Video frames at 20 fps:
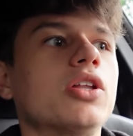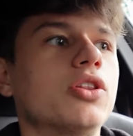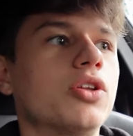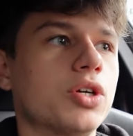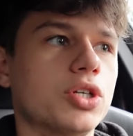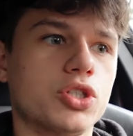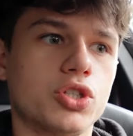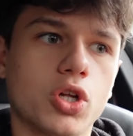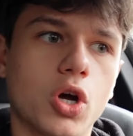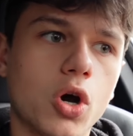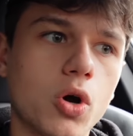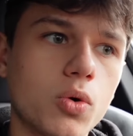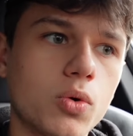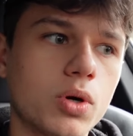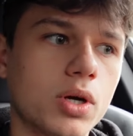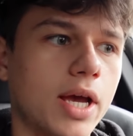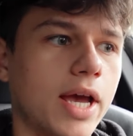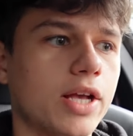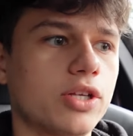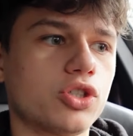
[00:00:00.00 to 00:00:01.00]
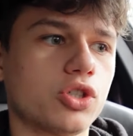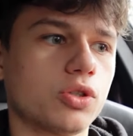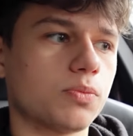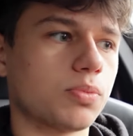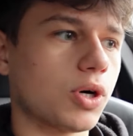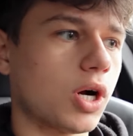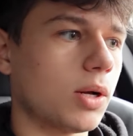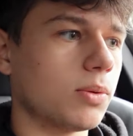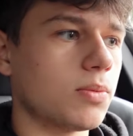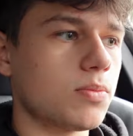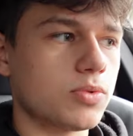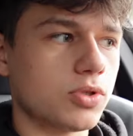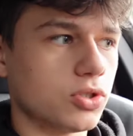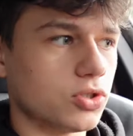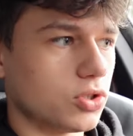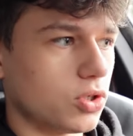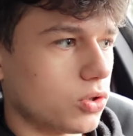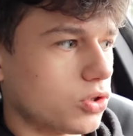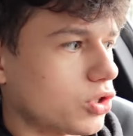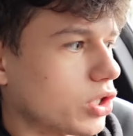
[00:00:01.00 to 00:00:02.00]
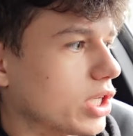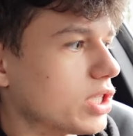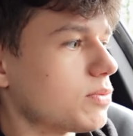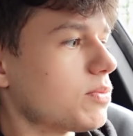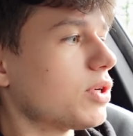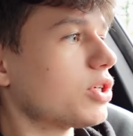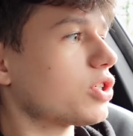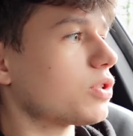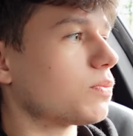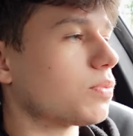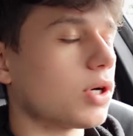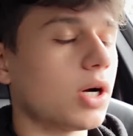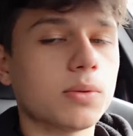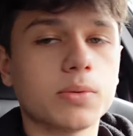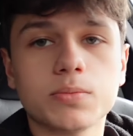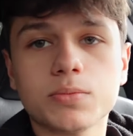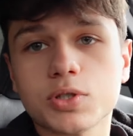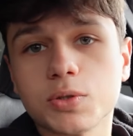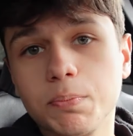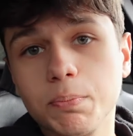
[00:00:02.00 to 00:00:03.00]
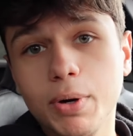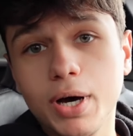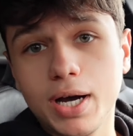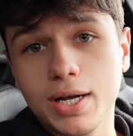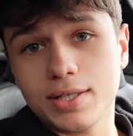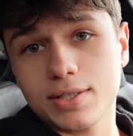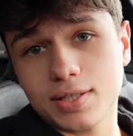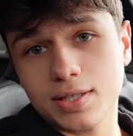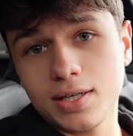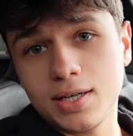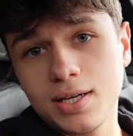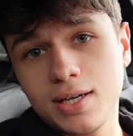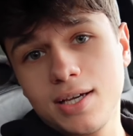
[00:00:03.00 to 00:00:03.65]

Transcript: there is no engine problems, there's no transmission problems, but